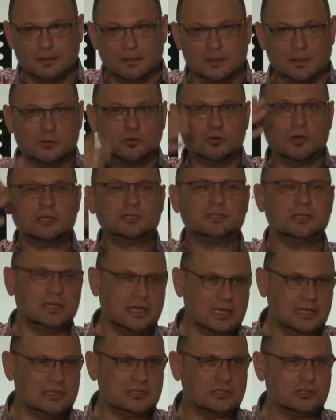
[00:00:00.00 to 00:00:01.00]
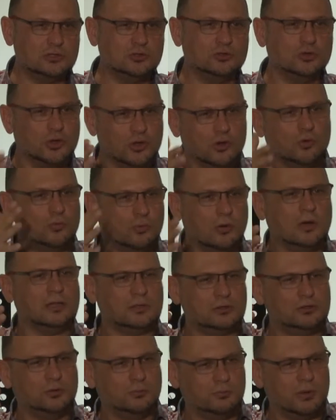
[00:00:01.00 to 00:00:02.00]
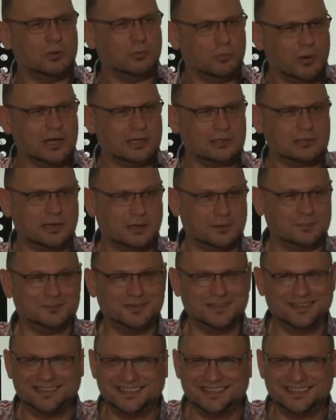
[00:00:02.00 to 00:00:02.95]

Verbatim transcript: The question is, do you want to be waked up?